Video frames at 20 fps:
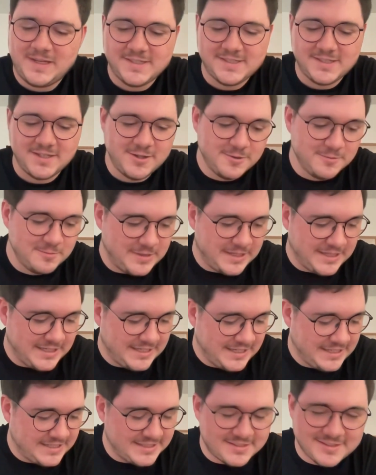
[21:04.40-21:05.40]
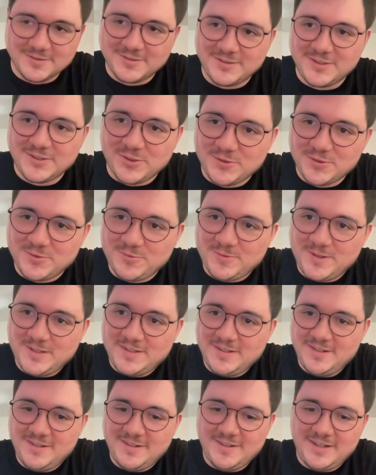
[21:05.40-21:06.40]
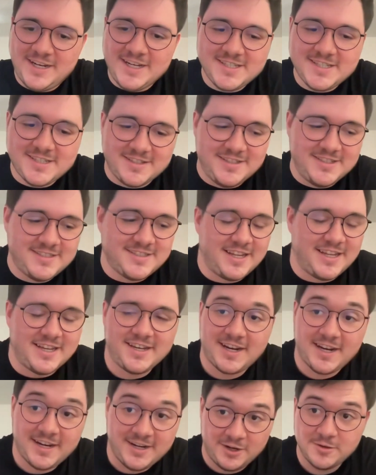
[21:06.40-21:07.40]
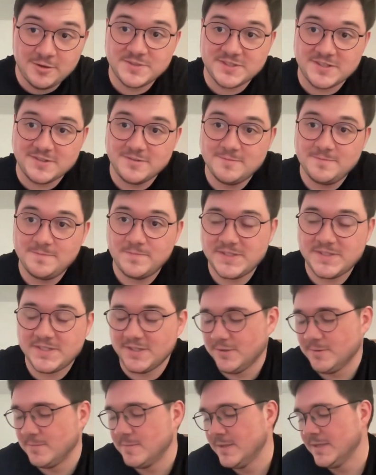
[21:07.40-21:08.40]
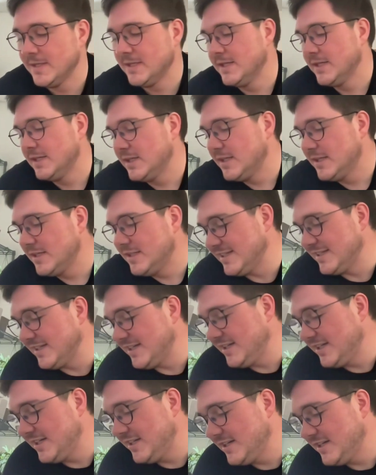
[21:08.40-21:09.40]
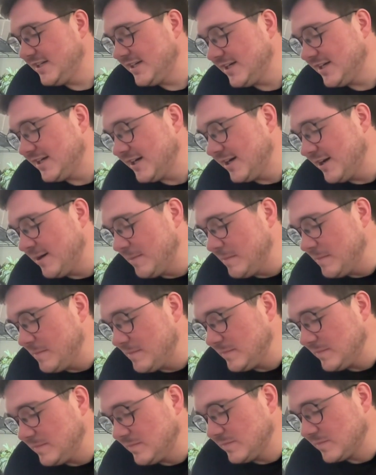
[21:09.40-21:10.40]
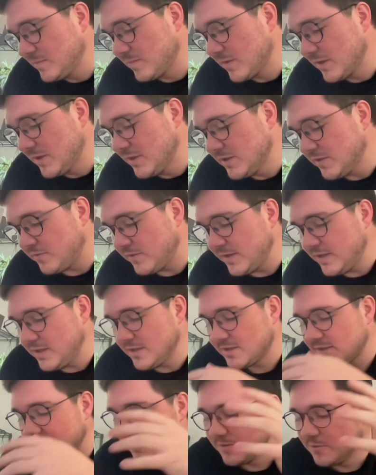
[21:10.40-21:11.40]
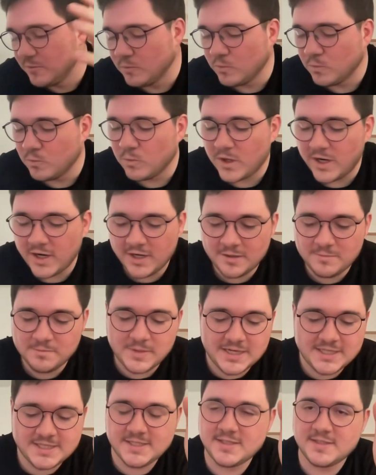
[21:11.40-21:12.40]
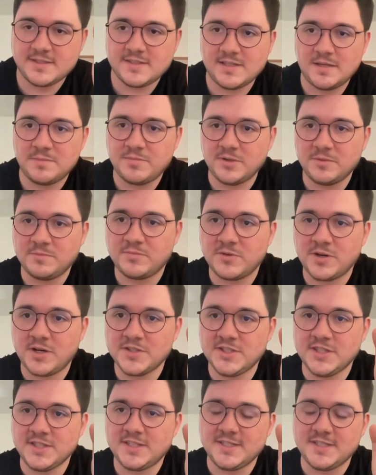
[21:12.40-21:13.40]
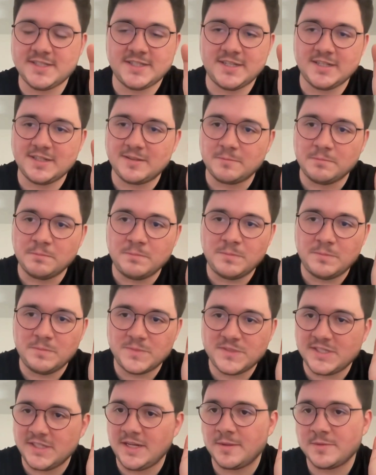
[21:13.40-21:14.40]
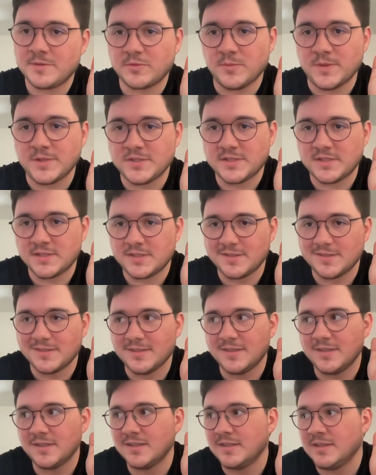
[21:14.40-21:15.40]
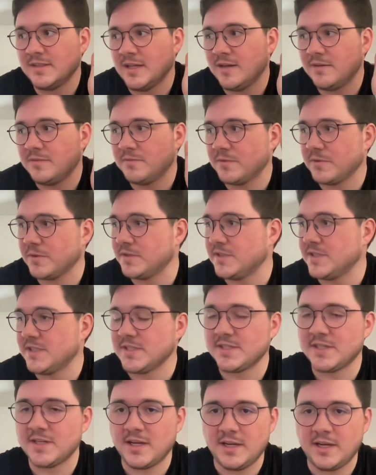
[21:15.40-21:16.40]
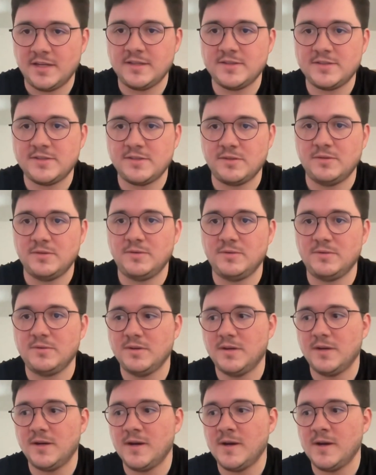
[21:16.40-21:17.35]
So I guess the short answer is like I hope so. So the the thing is, why Mass is a separate project is that Synapse was never designed to